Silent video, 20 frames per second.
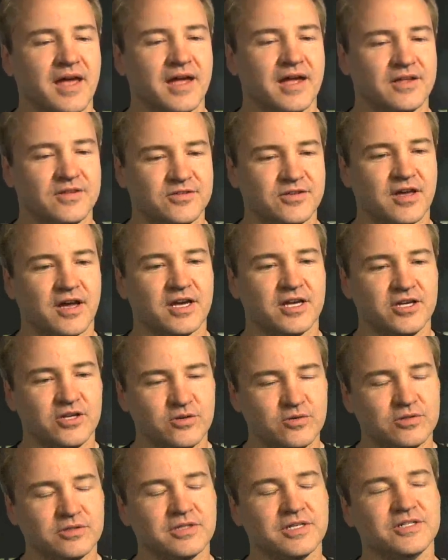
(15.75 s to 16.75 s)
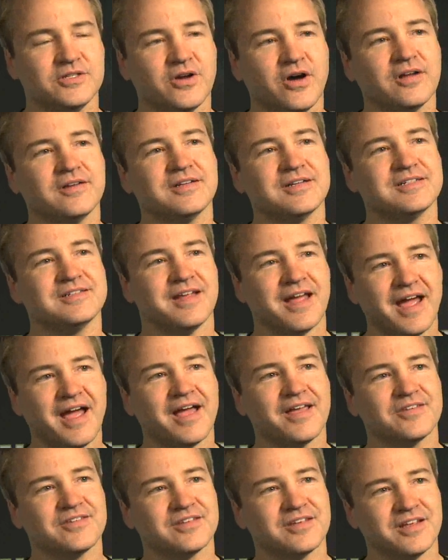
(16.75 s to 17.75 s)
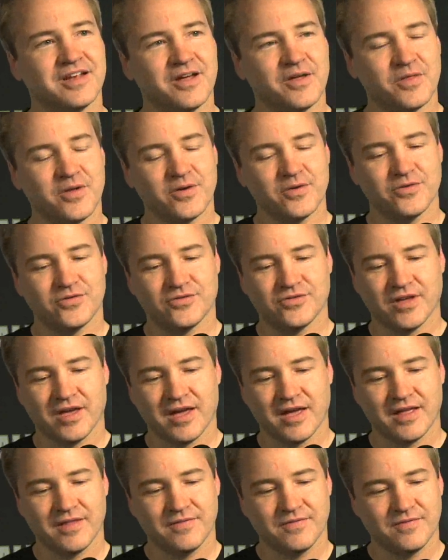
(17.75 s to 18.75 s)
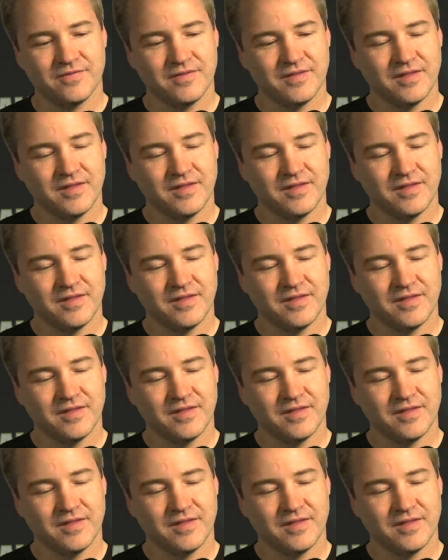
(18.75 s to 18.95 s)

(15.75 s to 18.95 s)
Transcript: It's a hugely daunting task. There's the